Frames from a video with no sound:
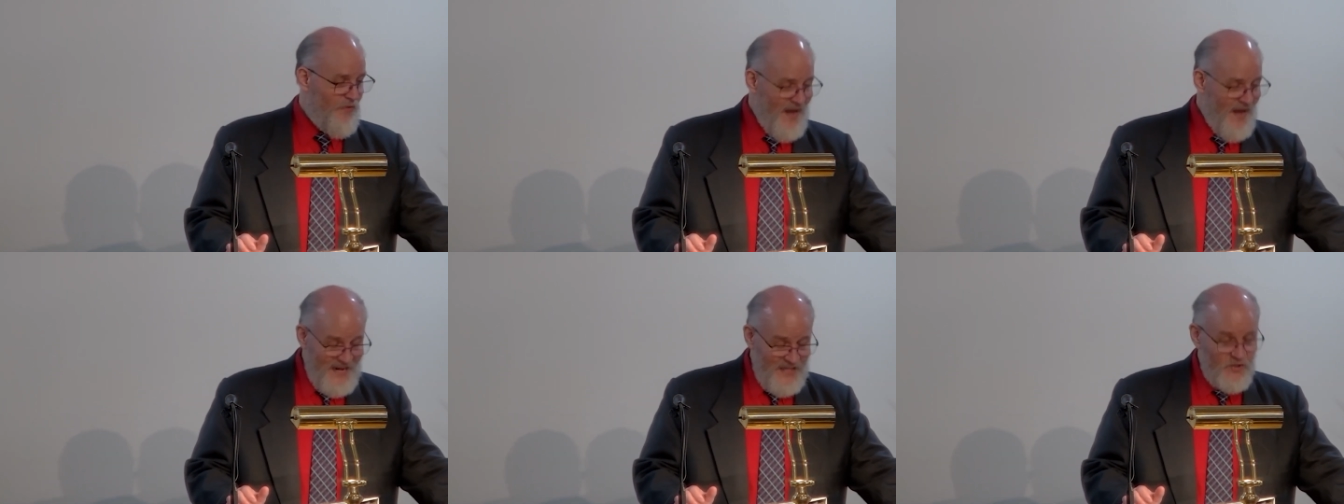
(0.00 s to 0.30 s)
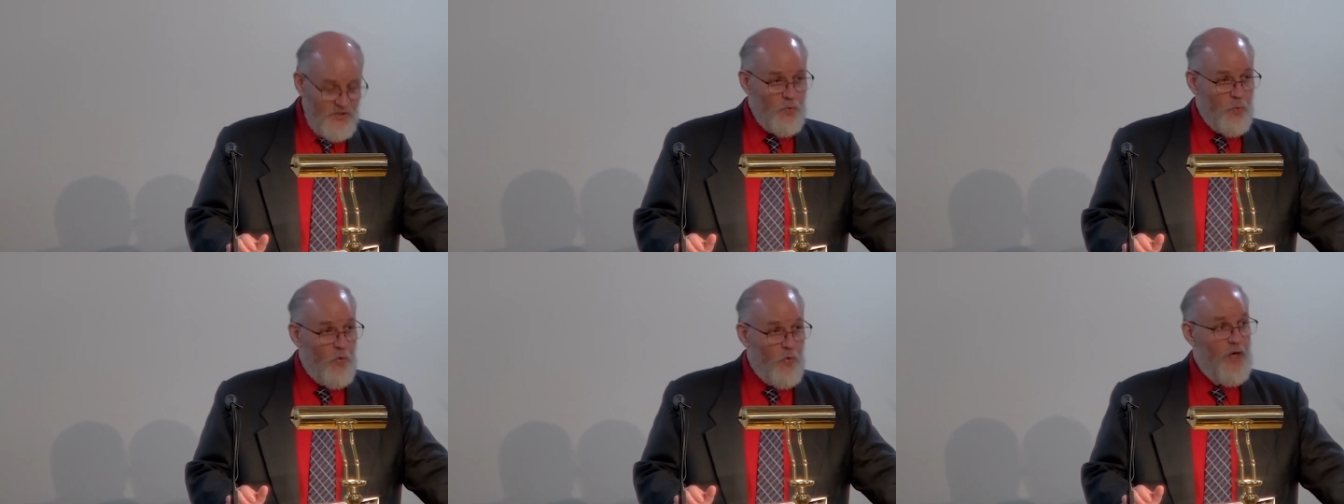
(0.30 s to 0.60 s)

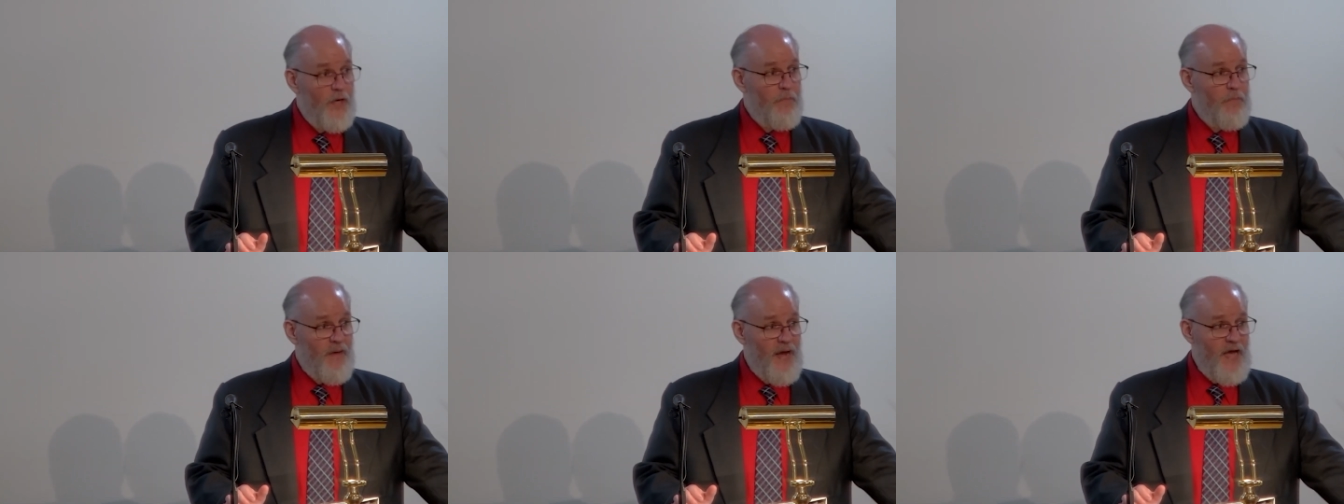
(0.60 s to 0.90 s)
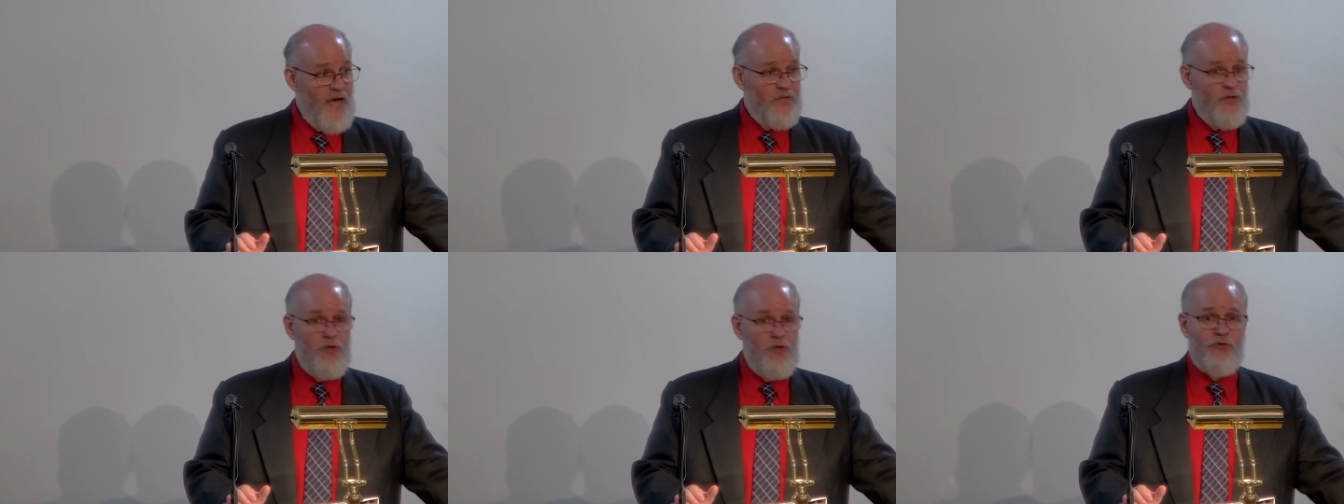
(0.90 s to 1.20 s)
that's what
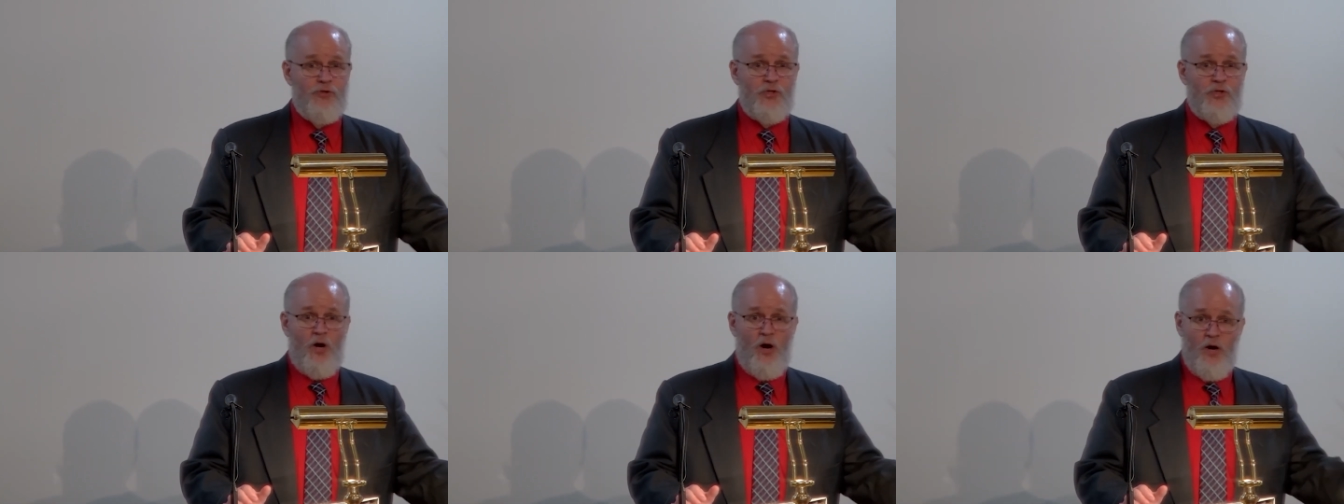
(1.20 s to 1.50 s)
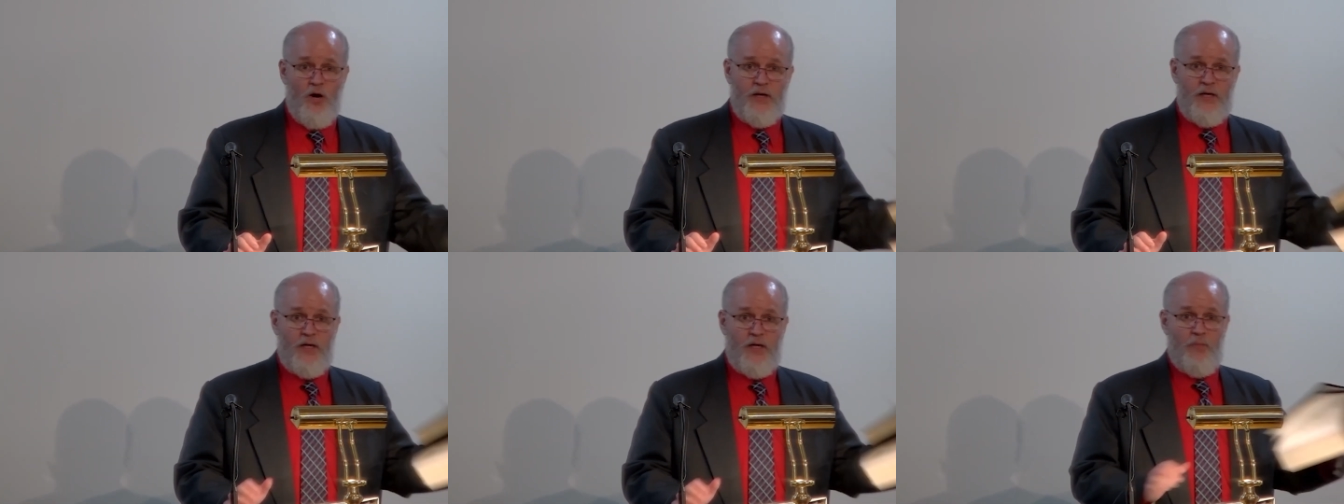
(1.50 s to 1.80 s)
Matthew's
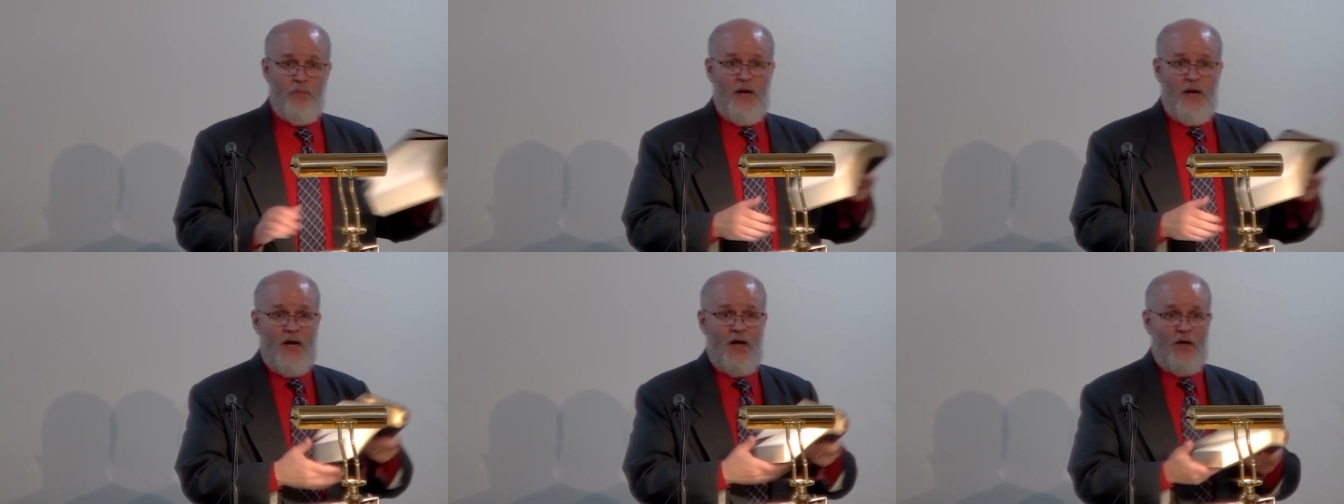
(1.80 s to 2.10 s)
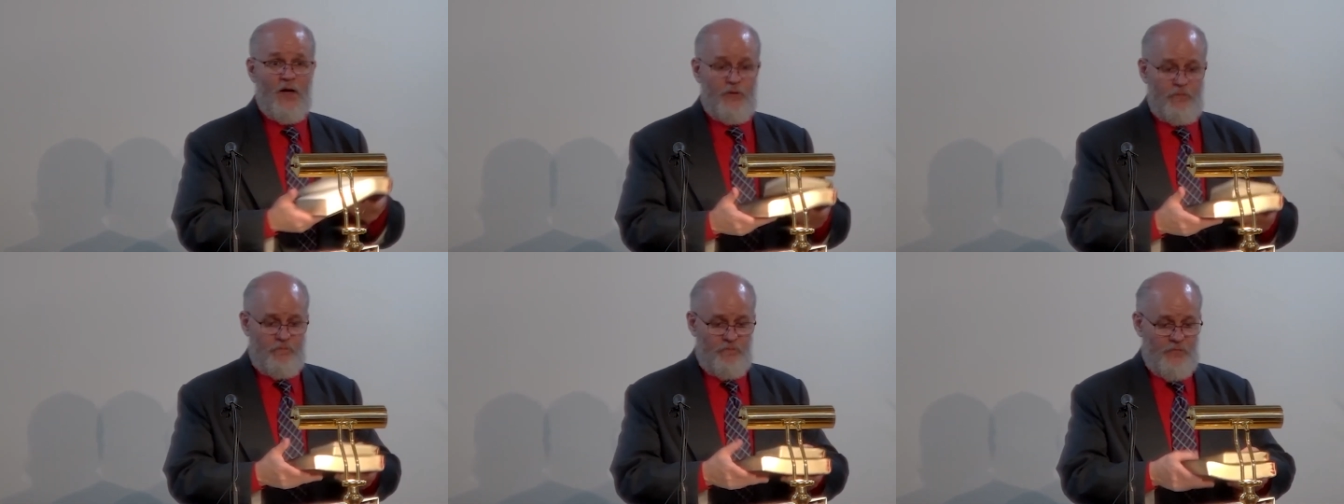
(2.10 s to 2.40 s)
talking
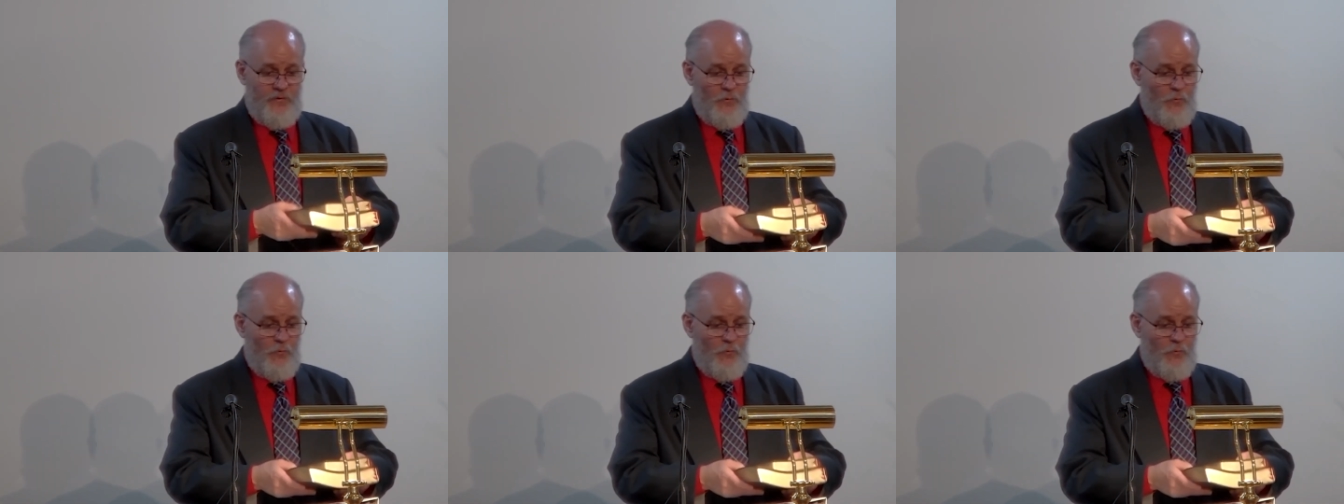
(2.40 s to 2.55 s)
about